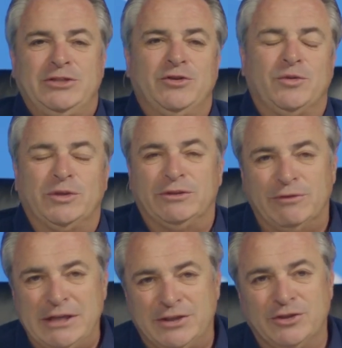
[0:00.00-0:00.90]
doing or what the
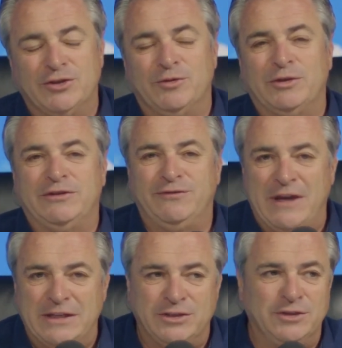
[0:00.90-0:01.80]
rates are doing or what the
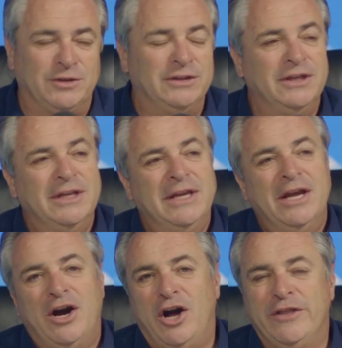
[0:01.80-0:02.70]
Fed is doing,
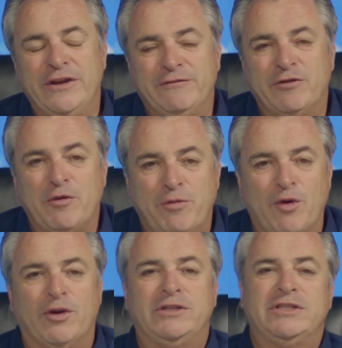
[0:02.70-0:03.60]
all the different reports.